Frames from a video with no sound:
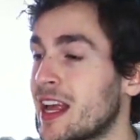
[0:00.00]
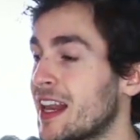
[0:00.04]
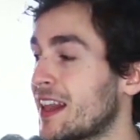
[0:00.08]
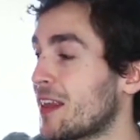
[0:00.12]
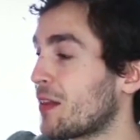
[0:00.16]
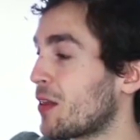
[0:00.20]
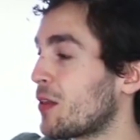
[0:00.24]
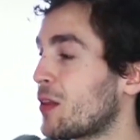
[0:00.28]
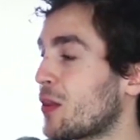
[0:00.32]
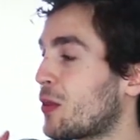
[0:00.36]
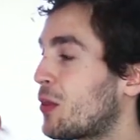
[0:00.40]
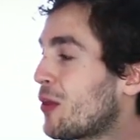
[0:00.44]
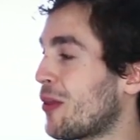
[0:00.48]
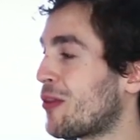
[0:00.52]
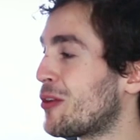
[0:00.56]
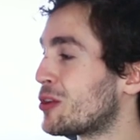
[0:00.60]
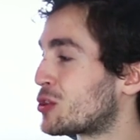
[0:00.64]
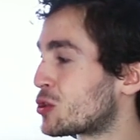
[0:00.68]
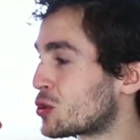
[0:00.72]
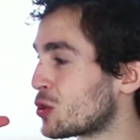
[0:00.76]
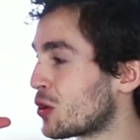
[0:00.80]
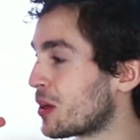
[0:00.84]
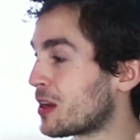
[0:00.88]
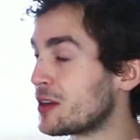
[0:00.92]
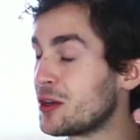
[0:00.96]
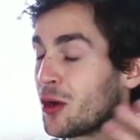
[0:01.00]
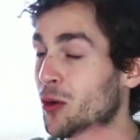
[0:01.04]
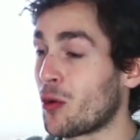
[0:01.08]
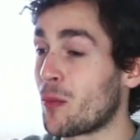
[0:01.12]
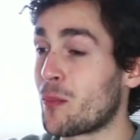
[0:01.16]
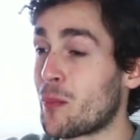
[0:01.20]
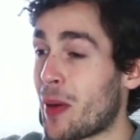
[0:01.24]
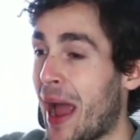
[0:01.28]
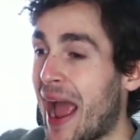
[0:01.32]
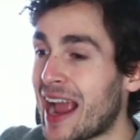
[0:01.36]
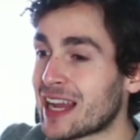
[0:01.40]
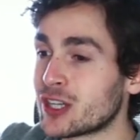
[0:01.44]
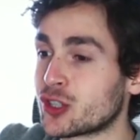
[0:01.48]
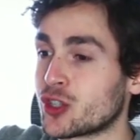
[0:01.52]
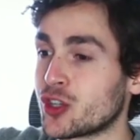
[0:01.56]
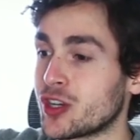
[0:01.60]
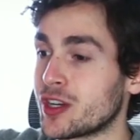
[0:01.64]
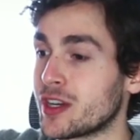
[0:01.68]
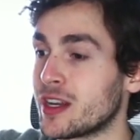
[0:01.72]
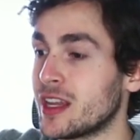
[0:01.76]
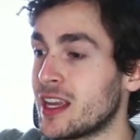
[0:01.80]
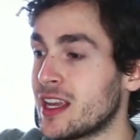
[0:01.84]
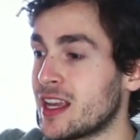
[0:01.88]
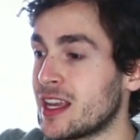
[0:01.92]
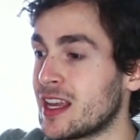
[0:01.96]
there's, you know,
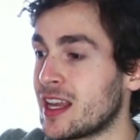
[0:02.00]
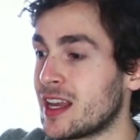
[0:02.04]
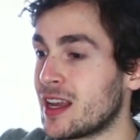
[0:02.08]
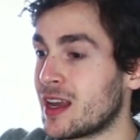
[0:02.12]
packaging